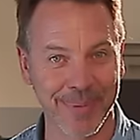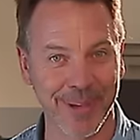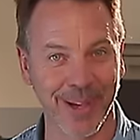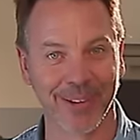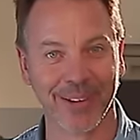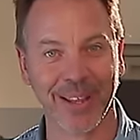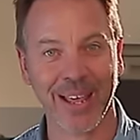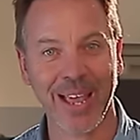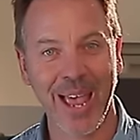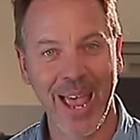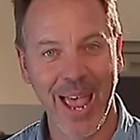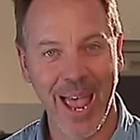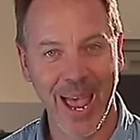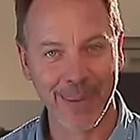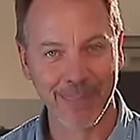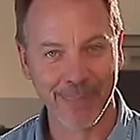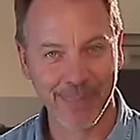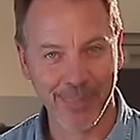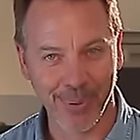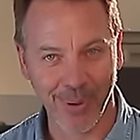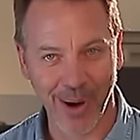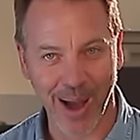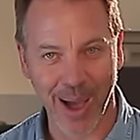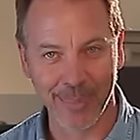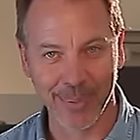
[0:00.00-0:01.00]
built and
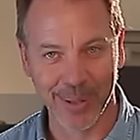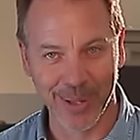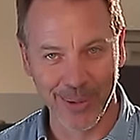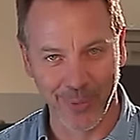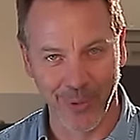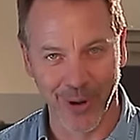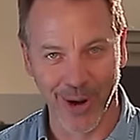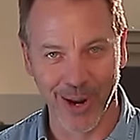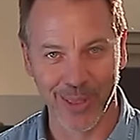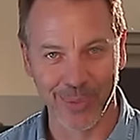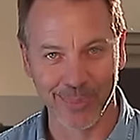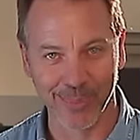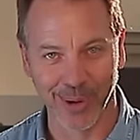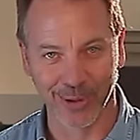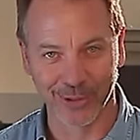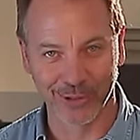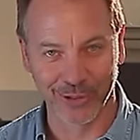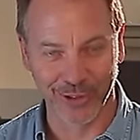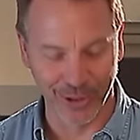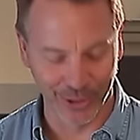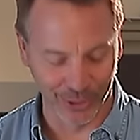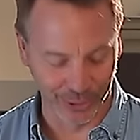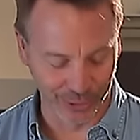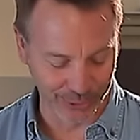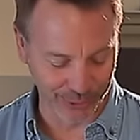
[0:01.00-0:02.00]
probably one of the
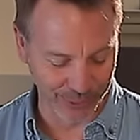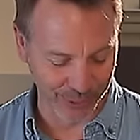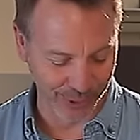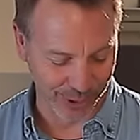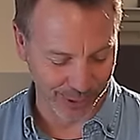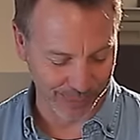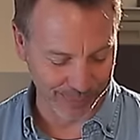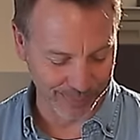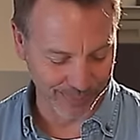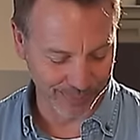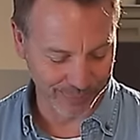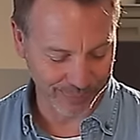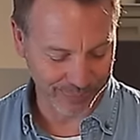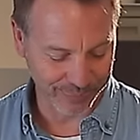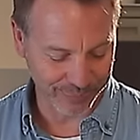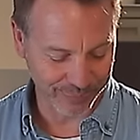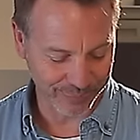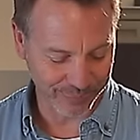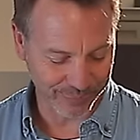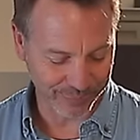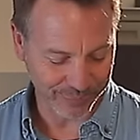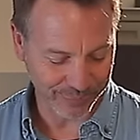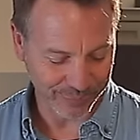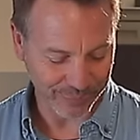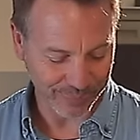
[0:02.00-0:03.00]
most useful.
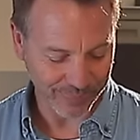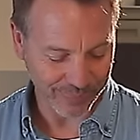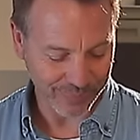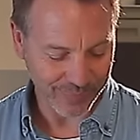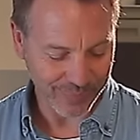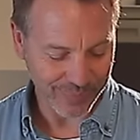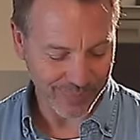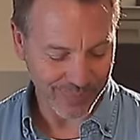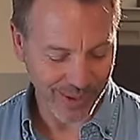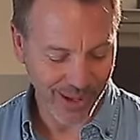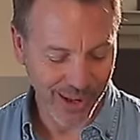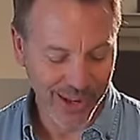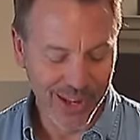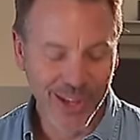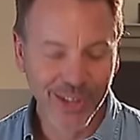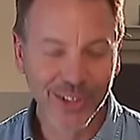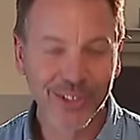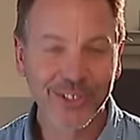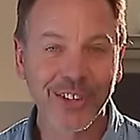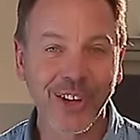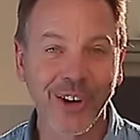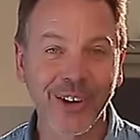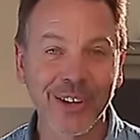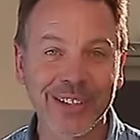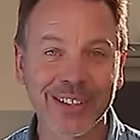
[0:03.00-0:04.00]

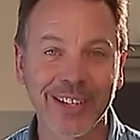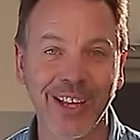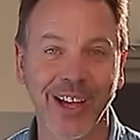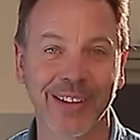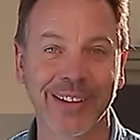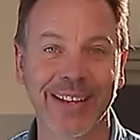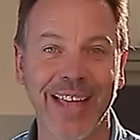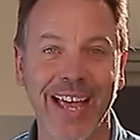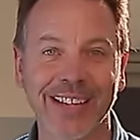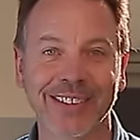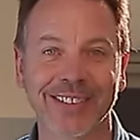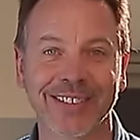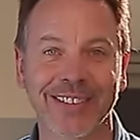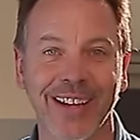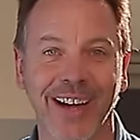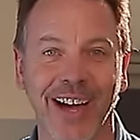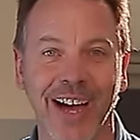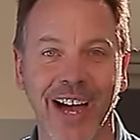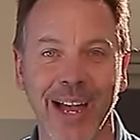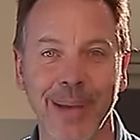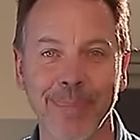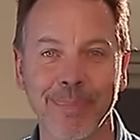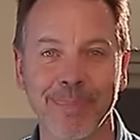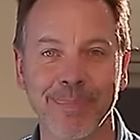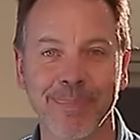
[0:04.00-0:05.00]
So until next
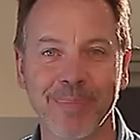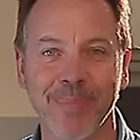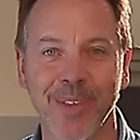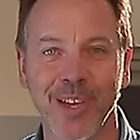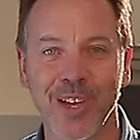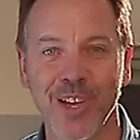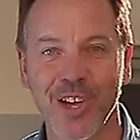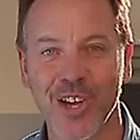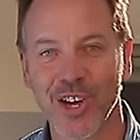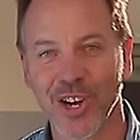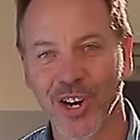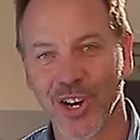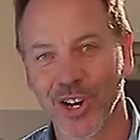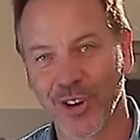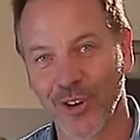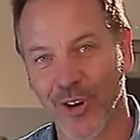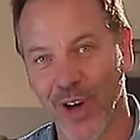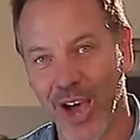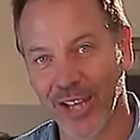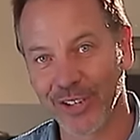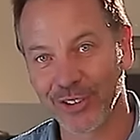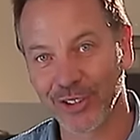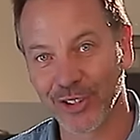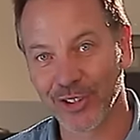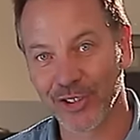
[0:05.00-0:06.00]
time, go
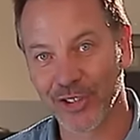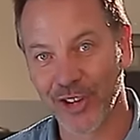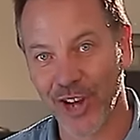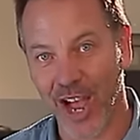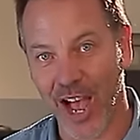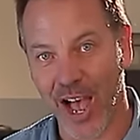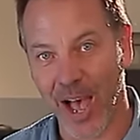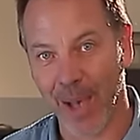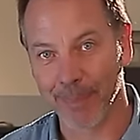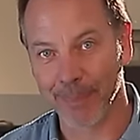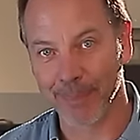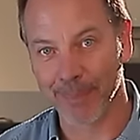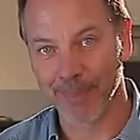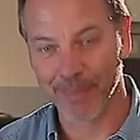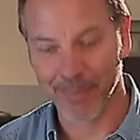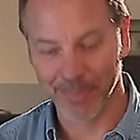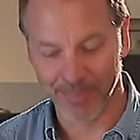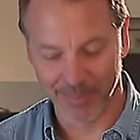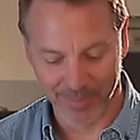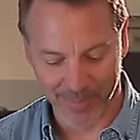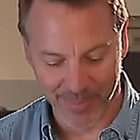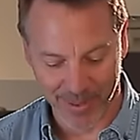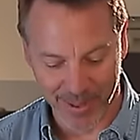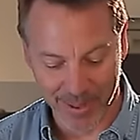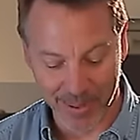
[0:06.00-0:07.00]
out in your shop,
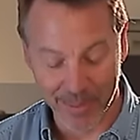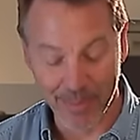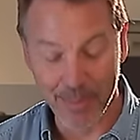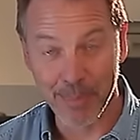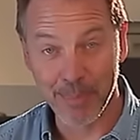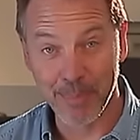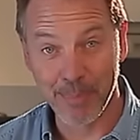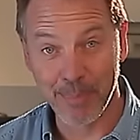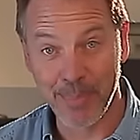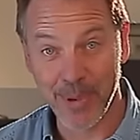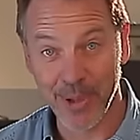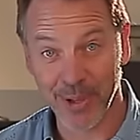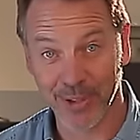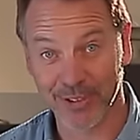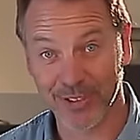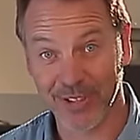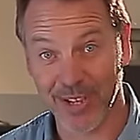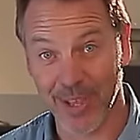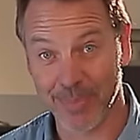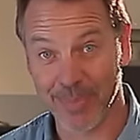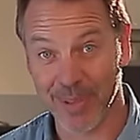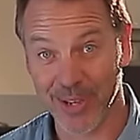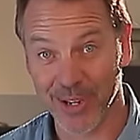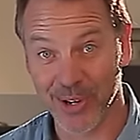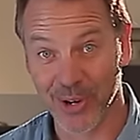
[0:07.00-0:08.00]
build
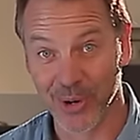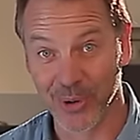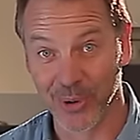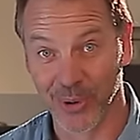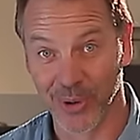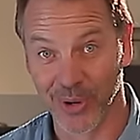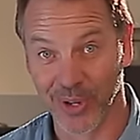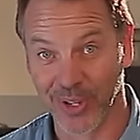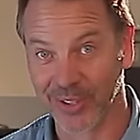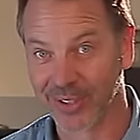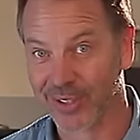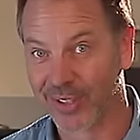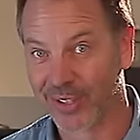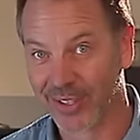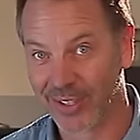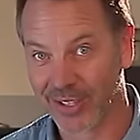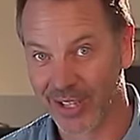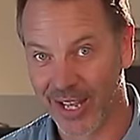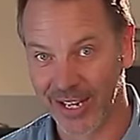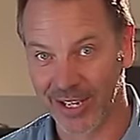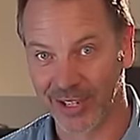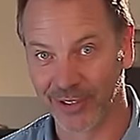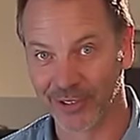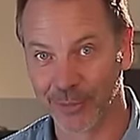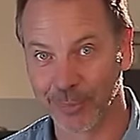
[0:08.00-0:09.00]
something cool
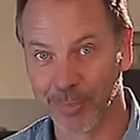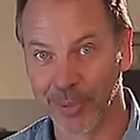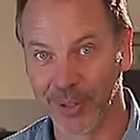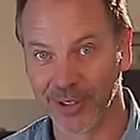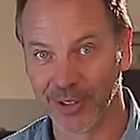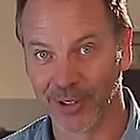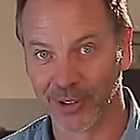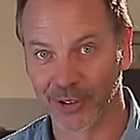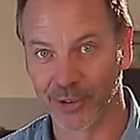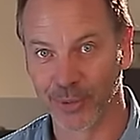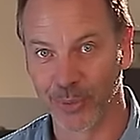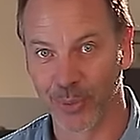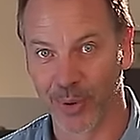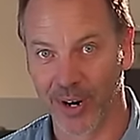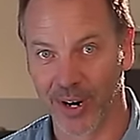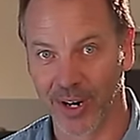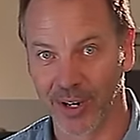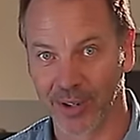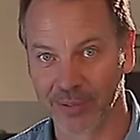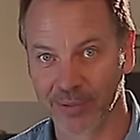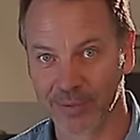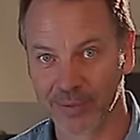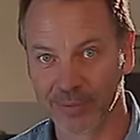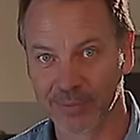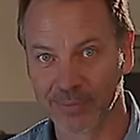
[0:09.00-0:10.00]
like a spindle
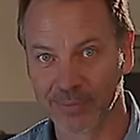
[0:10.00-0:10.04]
square.